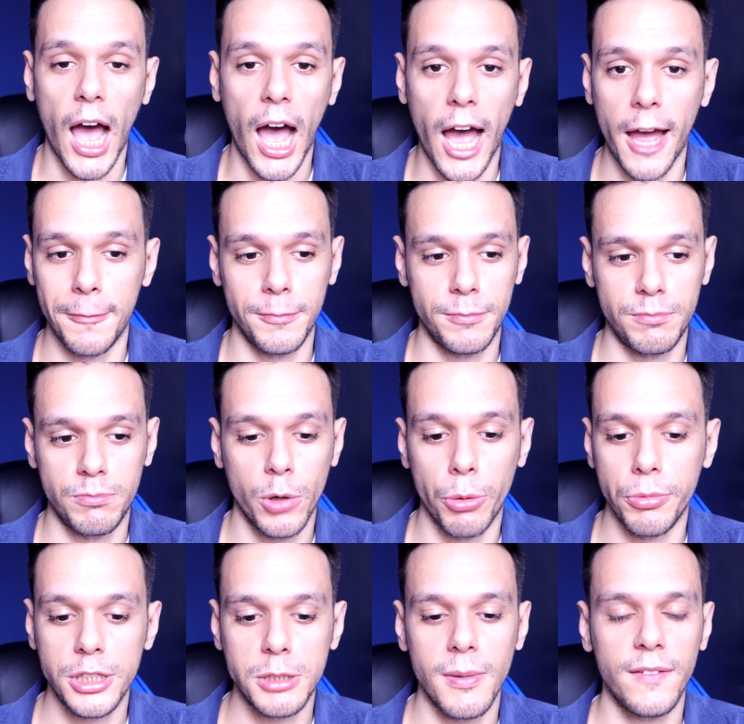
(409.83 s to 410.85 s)
I'm
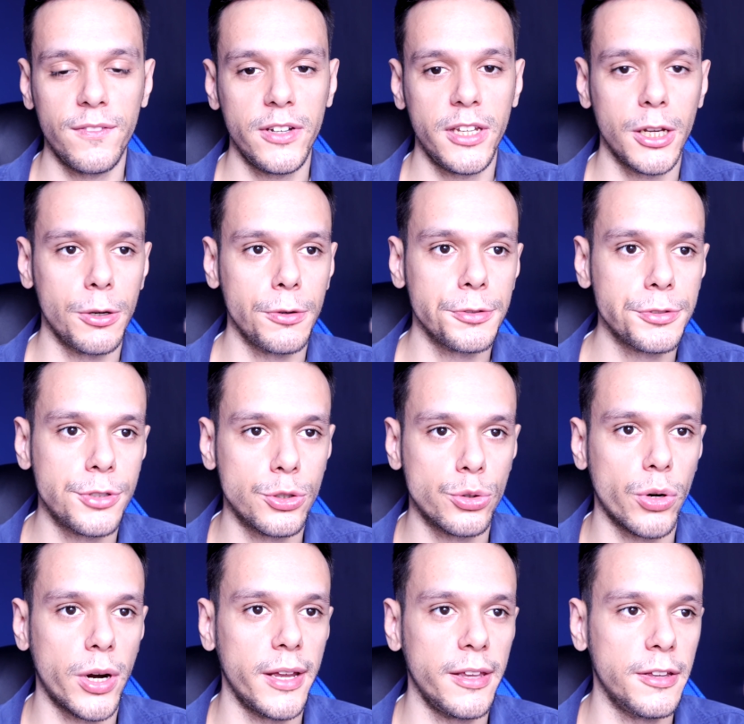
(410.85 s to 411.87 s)
going to make videos to
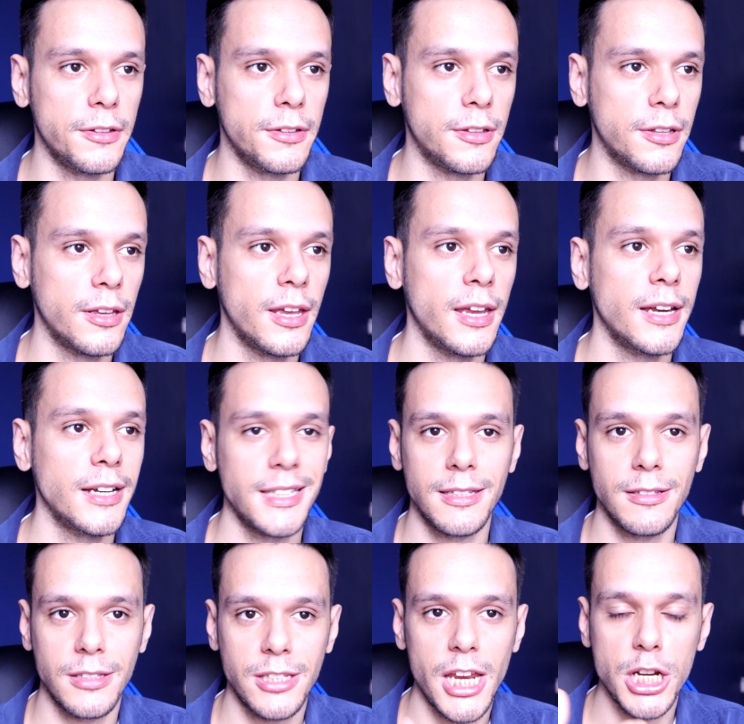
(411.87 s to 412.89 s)
try and
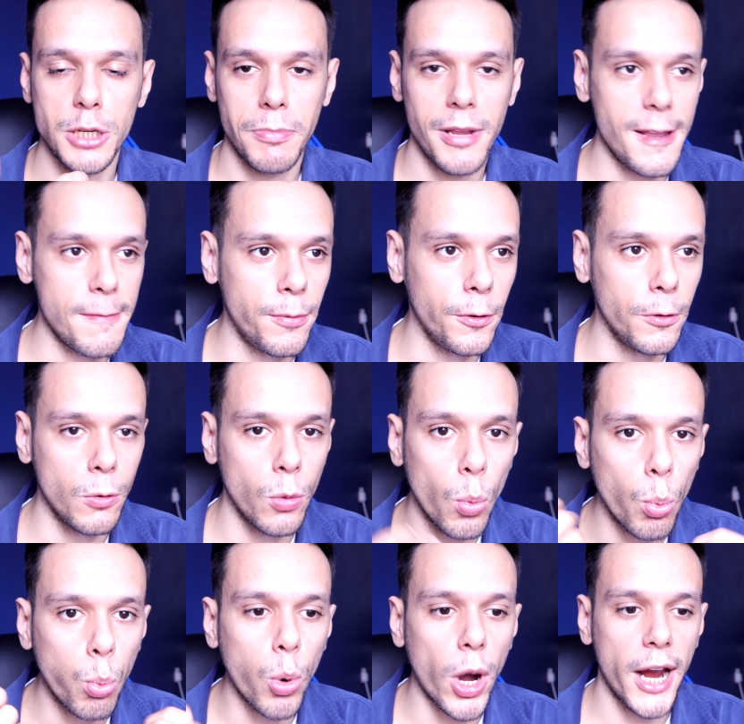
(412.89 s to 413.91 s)
teach people
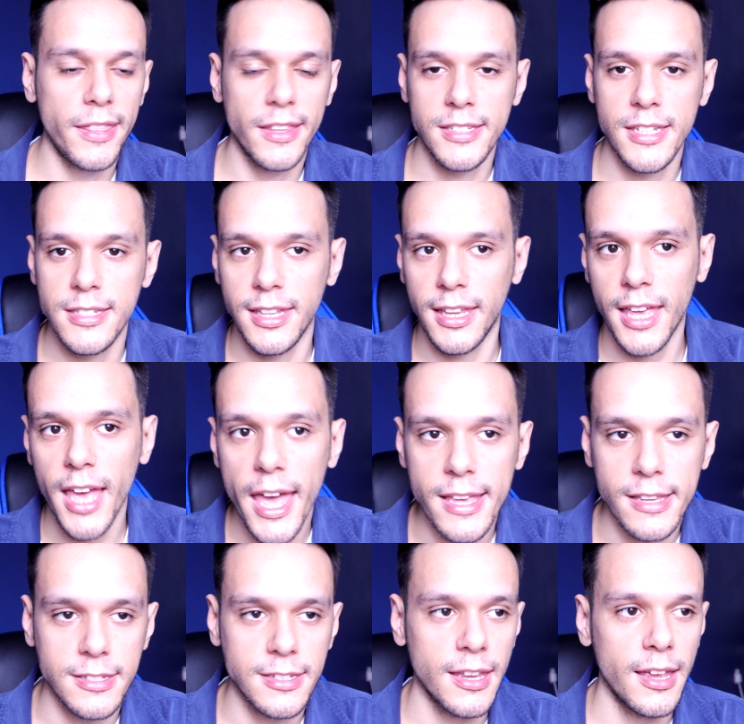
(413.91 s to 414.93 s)
why this is the
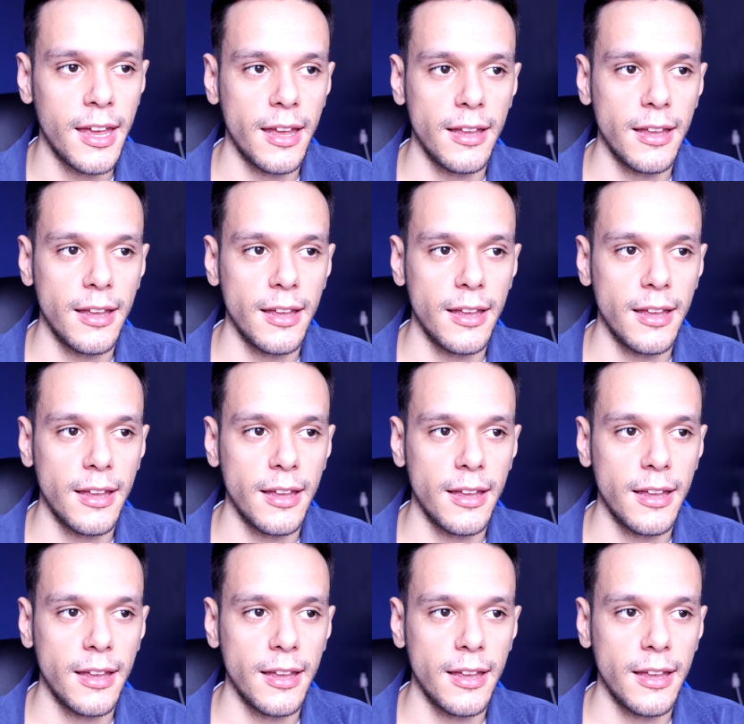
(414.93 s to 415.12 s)
case.